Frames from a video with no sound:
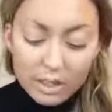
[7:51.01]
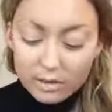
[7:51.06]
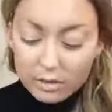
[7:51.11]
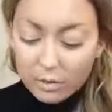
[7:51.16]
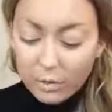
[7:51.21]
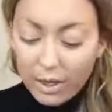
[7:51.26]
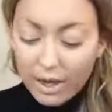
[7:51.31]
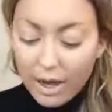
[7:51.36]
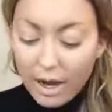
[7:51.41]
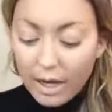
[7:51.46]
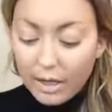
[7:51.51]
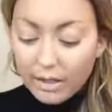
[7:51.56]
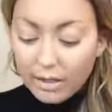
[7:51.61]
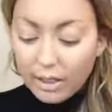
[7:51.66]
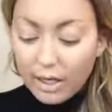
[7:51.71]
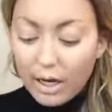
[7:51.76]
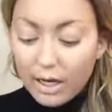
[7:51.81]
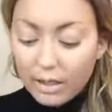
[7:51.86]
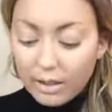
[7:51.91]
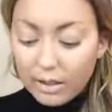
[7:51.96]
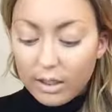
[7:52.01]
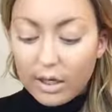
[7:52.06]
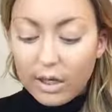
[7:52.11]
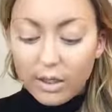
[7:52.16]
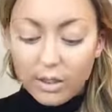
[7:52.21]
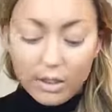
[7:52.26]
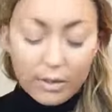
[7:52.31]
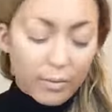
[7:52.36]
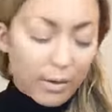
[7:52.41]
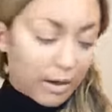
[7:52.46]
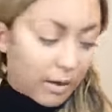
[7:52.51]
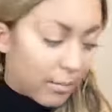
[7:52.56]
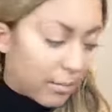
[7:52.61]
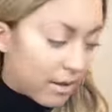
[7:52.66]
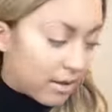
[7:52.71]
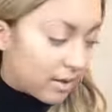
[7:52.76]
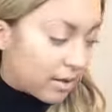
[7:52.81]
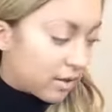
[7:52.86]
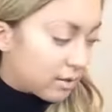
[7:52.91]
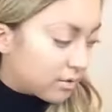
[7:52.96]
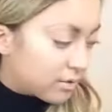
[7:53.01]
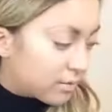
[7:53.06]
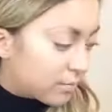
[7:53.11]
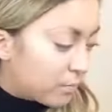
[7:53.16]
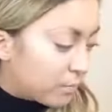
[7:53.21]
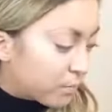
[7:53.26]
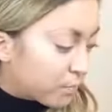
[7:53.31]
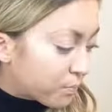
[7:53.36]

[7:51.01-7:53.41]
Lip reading: So I highly, highly, highly recommend this.